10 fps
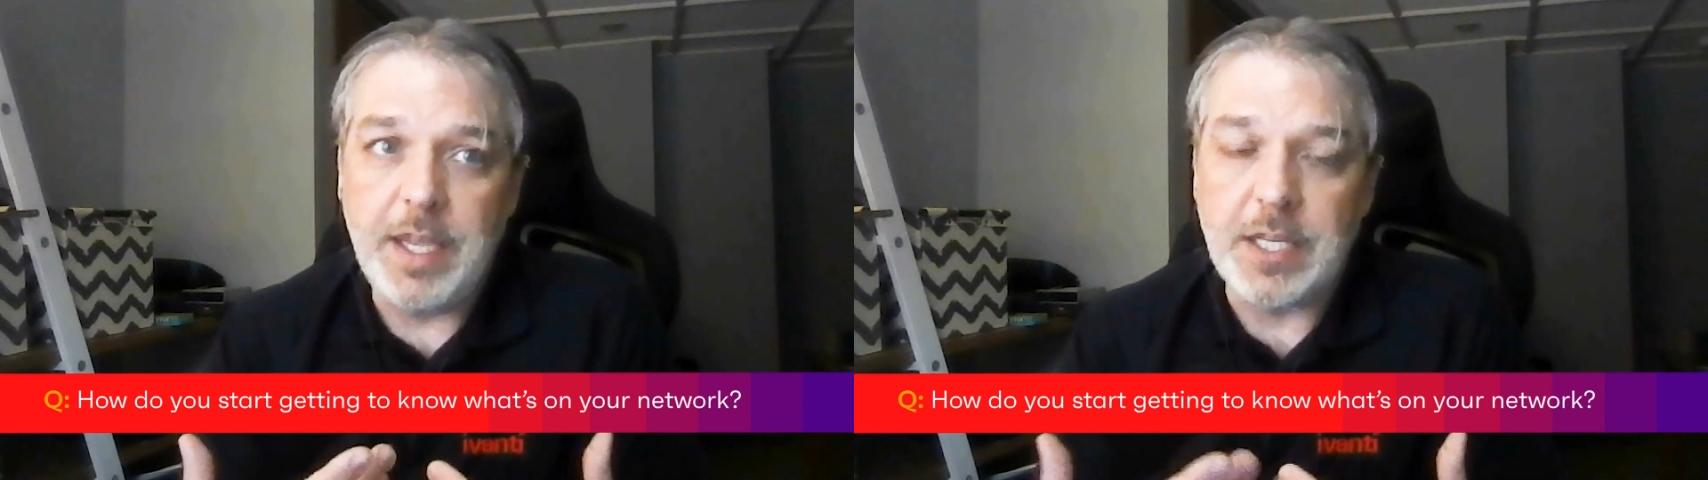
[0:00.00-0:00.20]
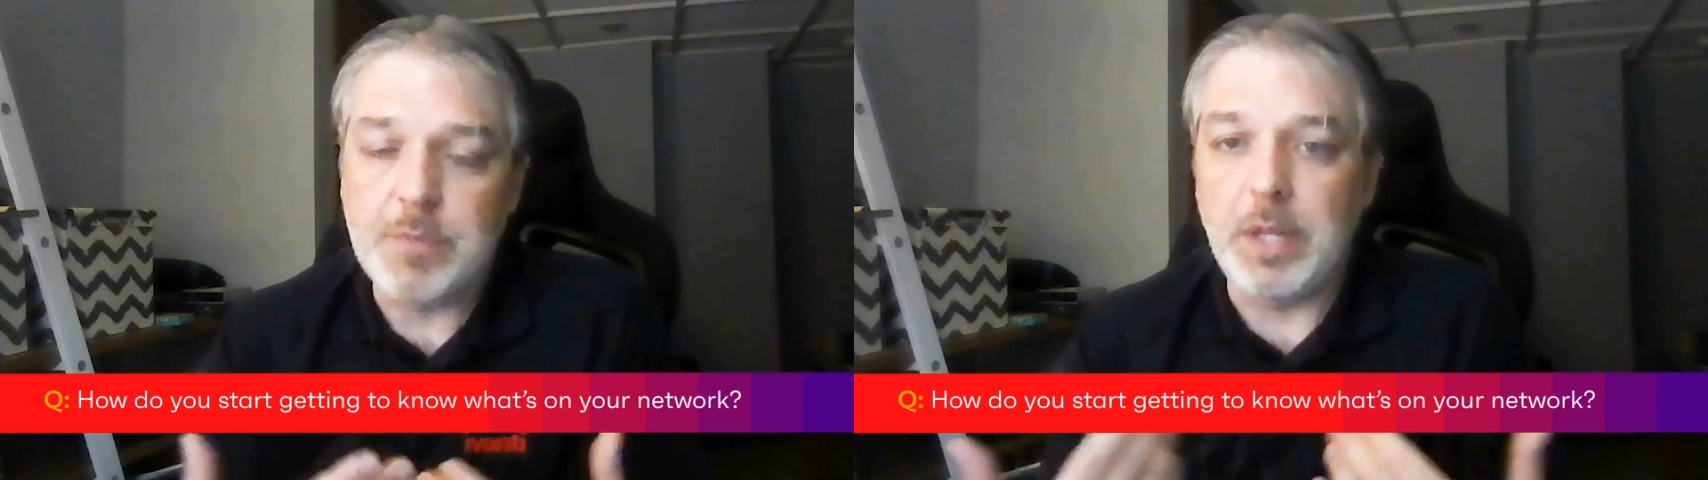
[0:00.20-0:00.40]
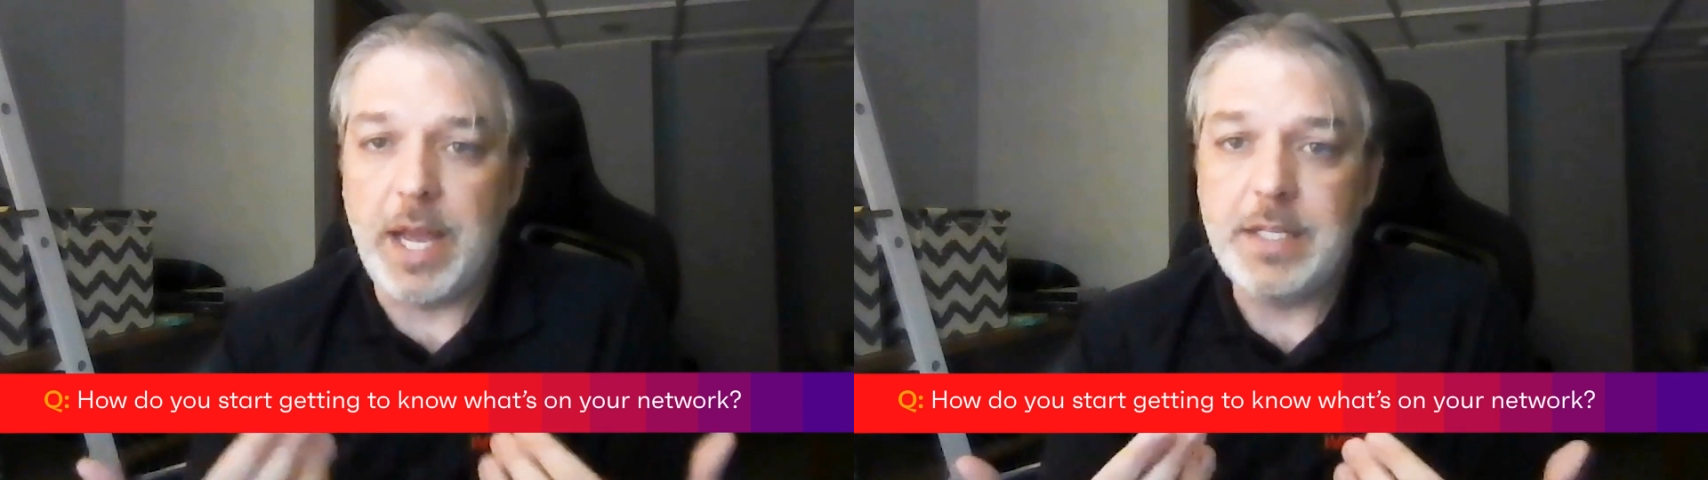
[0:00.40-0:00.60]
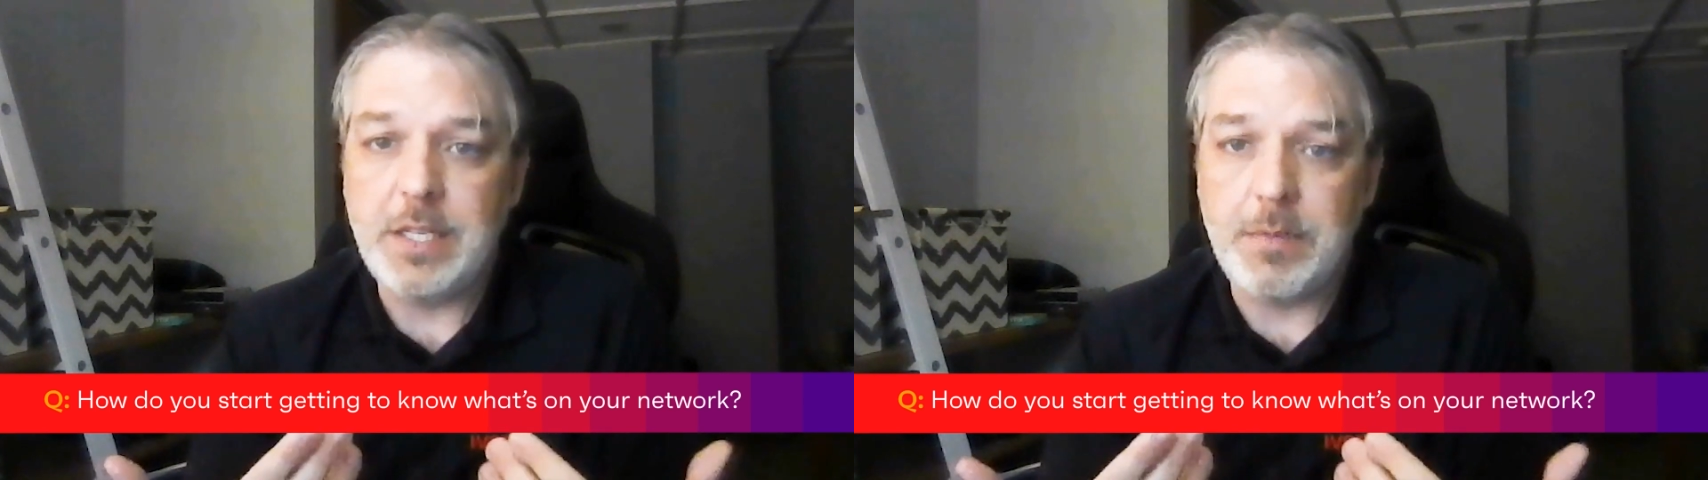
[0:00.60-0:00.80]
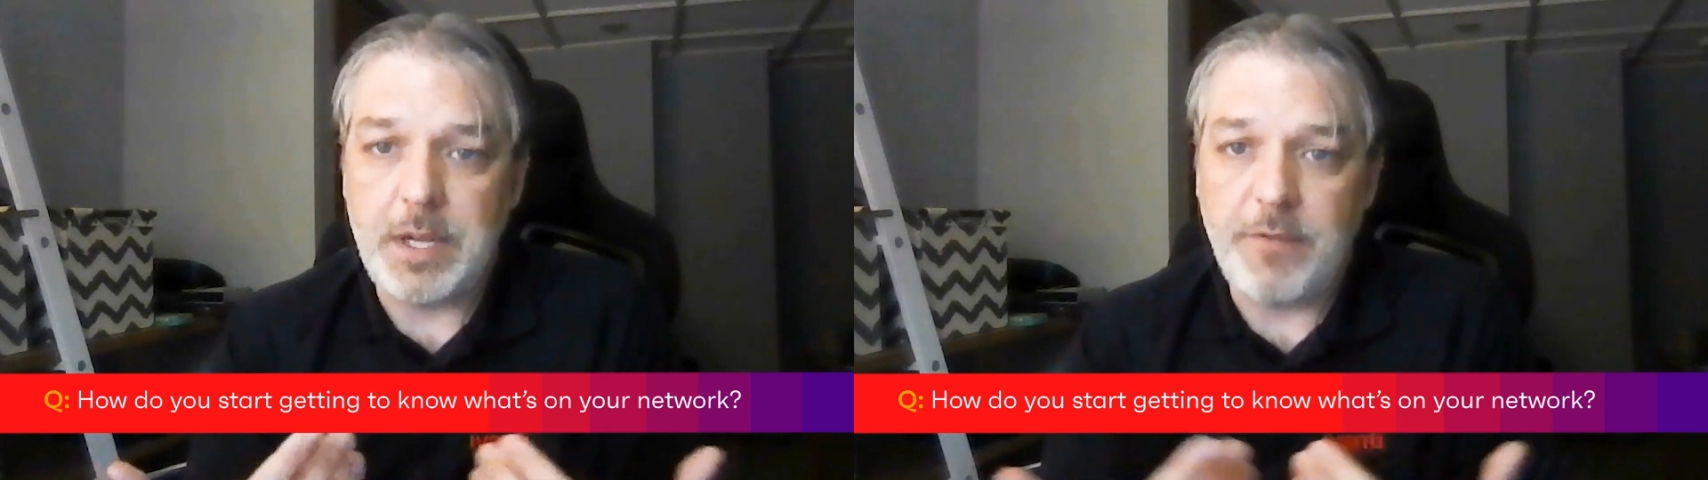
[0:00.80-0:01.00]
is blind
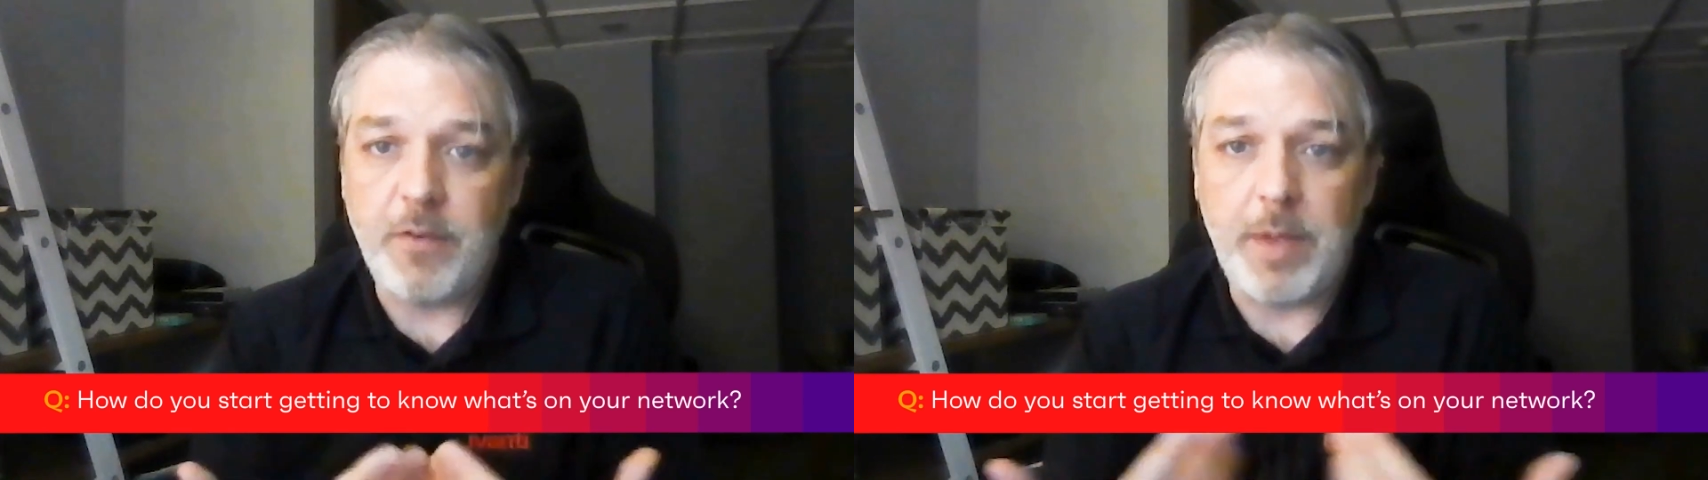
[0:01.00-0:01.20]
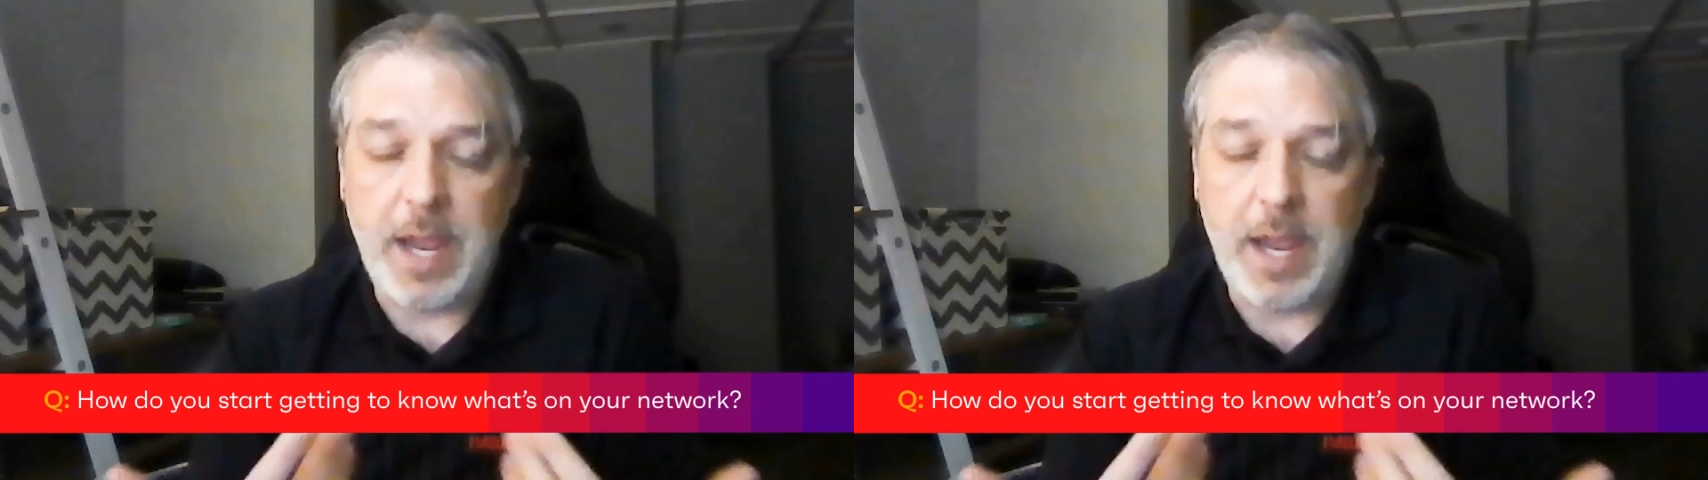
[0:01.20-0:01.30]
to me from